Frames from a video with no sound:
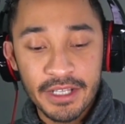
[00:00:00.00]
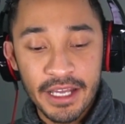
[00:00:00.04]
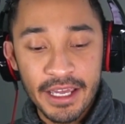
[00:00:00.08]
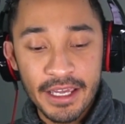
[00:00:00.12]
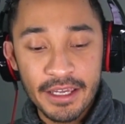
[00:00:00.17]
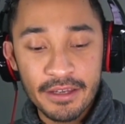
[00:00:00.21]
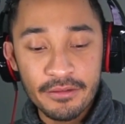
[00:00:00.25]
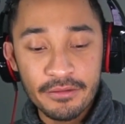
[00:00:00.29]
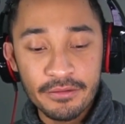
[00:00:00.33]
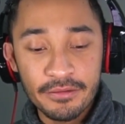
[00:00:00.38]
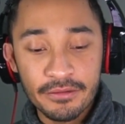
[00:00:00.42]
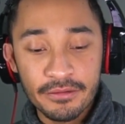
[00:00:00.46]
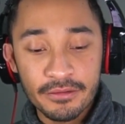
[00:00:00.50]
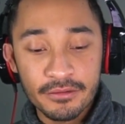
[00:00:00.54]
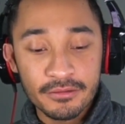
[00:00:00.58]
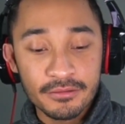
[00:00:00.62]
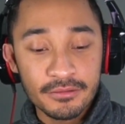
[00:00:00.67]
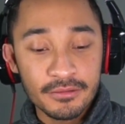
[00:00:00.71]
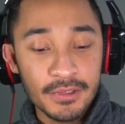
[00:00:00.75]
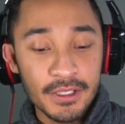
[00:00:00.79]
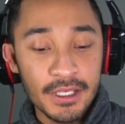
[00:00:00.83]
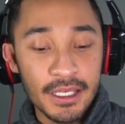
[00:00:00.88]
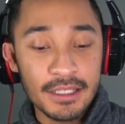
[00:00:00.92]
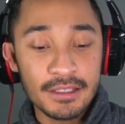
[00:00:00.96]
Dave,
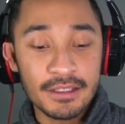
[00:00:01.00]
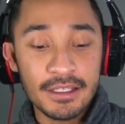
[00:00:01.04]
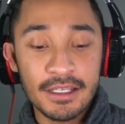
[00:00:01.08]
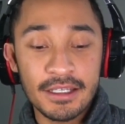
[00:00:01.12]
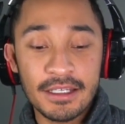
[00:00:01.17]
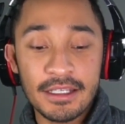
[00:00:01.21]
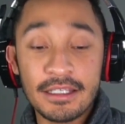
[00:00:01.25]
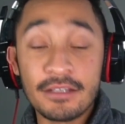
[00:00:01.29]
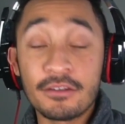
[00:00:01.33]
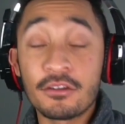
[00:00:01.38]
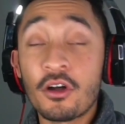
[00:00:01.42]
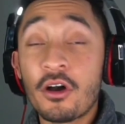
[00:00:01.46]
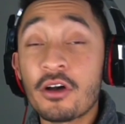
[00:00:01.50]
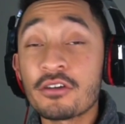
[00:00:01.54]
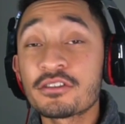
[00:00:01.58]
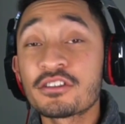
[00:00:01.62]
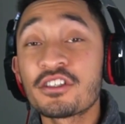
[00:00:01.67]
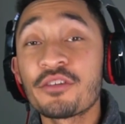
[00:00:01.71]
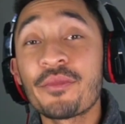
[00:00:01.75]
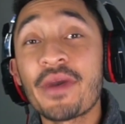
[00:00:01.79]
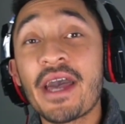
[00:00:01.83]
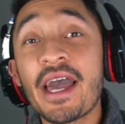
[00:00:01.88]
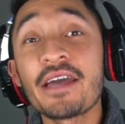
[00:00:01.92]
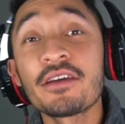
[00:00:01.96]
and then he
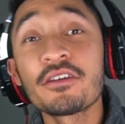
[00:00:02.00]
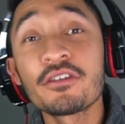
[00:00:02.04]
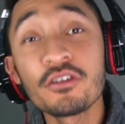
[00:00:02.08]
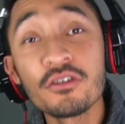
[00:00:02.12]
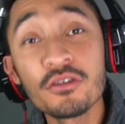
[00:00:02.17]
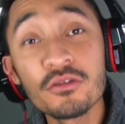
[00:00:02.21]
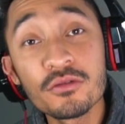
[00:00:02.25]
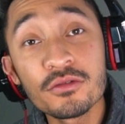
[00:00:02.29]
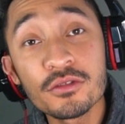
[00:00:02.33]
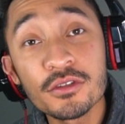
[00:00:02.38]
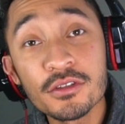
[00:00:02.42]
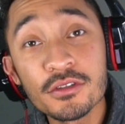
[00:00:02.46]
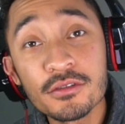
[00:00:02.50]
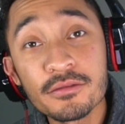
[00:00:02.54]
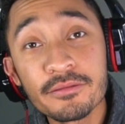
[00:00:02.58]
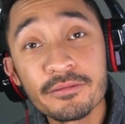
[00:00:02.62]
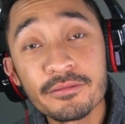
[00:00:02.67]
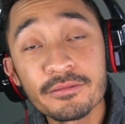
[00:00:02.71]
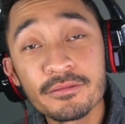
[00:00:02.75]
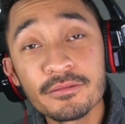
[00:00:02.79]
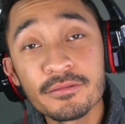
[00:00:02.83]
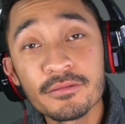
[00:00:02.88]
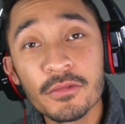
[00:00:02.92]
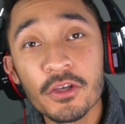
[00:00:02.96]
lost to Matt Hughes.
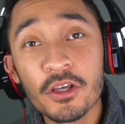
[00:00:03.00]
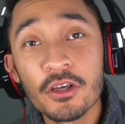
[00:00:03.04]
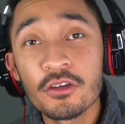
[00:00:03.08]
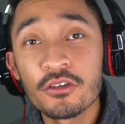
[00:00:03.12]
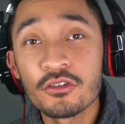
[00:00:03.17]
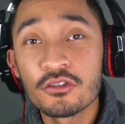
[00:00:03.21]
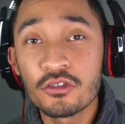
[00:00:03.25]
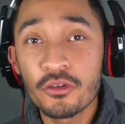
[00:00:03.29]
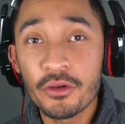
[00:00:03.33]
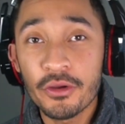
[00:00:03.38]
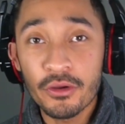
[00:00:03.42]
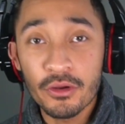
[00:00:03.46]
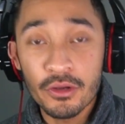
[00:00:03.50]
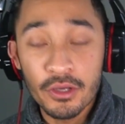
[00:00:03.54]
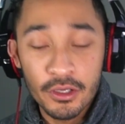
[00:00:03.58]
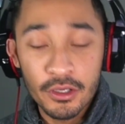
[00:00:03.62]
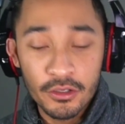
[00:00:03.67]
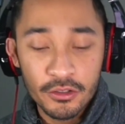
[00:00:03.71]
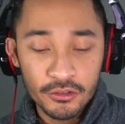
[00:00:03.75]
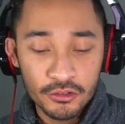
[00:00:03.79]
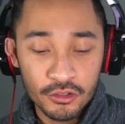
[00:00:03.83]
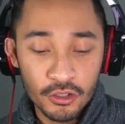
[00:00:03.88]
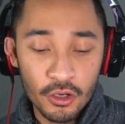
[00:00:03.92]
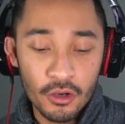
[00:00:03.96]

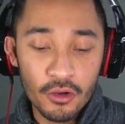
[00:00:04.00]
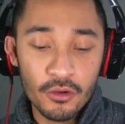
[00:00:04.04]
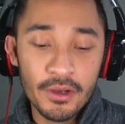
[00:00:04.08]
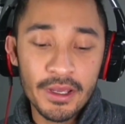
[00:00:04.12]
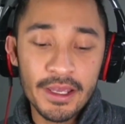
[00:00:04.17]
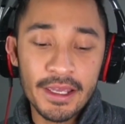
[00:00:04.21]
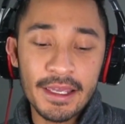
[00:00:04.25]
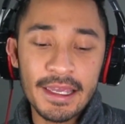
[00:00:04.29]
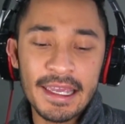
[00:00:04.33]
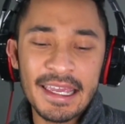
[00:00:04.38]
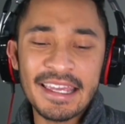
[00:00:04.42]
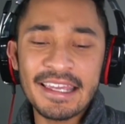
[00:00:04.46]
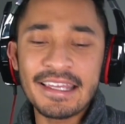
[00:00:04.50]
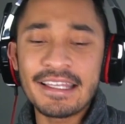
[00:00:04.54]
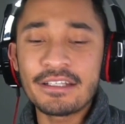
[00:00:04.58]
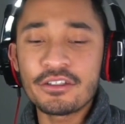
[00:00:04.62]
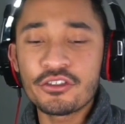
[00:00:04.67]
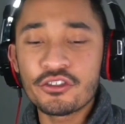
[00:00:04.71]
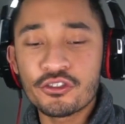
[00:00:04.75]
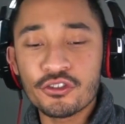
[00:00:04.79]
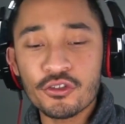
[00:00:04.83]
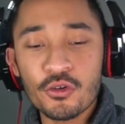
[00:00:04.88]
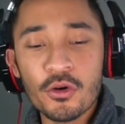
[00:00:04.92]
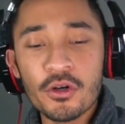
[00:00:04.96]
So
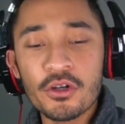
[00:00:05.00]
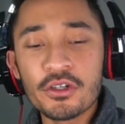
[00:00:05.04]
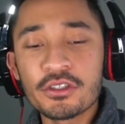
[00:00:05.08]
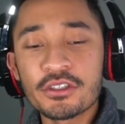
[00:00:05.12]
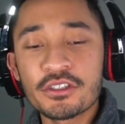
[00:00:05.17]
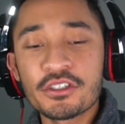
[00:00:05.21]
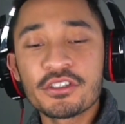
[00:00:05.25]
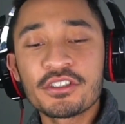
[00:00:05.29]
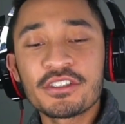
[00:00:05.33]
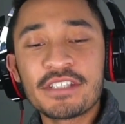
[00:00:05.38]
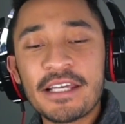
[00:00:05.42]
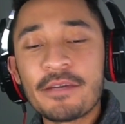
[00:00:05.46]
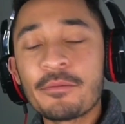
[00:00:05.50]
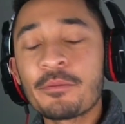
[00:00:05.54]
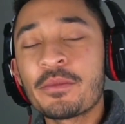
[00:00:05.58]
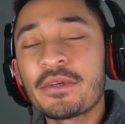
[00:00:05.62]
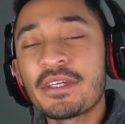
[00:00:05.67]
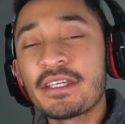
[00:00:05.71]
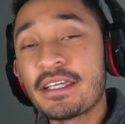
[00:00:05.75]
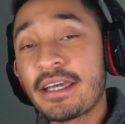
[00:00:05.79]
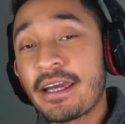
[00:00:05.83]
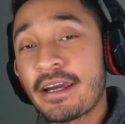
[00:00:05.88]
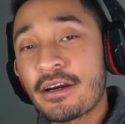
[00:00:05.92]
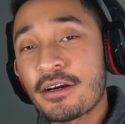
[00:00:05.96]
in Georges
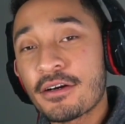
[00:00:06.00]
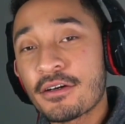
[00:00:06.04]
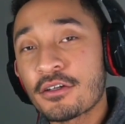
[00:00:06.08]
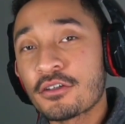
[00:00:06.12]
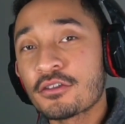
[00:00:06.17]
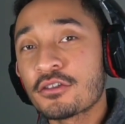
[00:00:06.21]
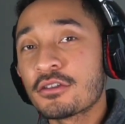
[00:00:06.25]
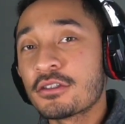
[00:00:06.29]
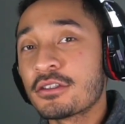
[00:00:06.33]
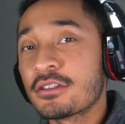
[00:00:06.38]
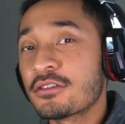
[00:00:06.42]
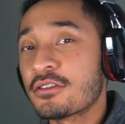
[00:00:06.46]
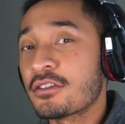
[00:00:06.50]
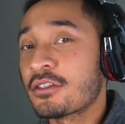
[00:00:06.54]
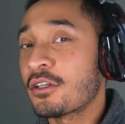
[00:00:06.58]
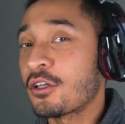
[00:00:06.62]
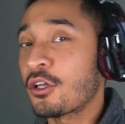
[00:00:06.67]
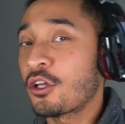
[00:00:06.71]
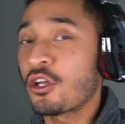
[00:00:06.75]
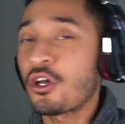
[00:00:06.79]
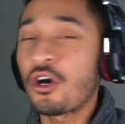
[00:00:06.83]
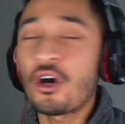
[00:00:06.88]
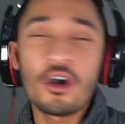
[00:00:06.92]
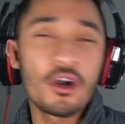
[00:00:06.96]
St-Pierre's
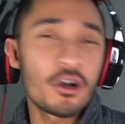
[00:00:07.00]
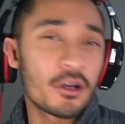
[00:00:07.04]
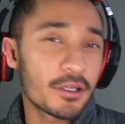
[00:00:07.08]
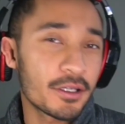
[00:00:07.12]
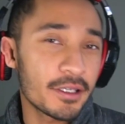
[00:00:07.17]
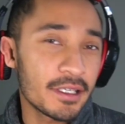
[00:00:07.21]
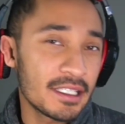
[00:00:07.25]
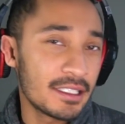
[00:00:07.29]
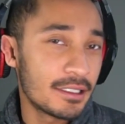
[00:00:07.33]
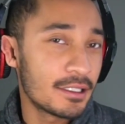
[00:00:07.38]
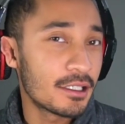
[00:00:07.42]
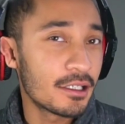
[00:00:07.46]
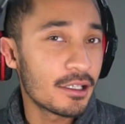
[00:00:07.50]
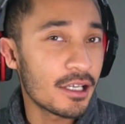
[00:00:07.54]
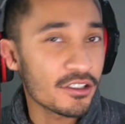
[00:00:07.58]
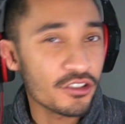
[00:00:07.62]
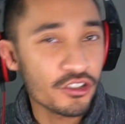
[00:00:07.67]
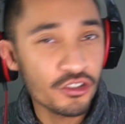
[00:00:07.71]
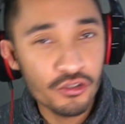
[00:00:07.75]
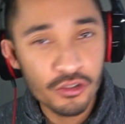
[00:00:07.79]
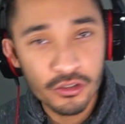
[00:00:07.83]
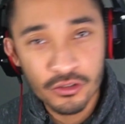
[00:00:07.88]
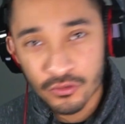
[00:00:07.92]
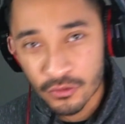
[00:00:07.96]
long,
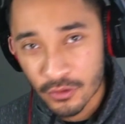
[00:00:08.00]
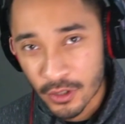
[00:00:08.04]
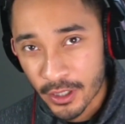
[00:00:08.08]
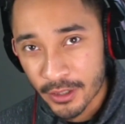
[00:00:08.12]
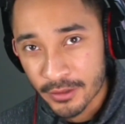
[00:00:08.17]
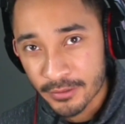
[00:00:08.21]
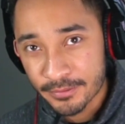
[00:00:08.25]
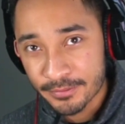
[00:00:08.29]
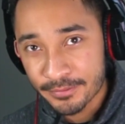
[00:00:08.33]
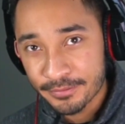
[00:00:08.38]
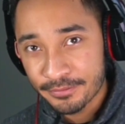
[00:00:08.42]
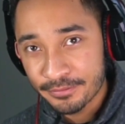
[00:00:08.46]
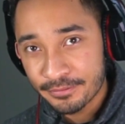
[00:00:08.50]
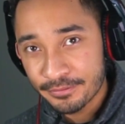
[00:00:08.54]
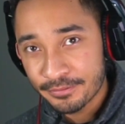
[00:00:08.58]
illustrious run,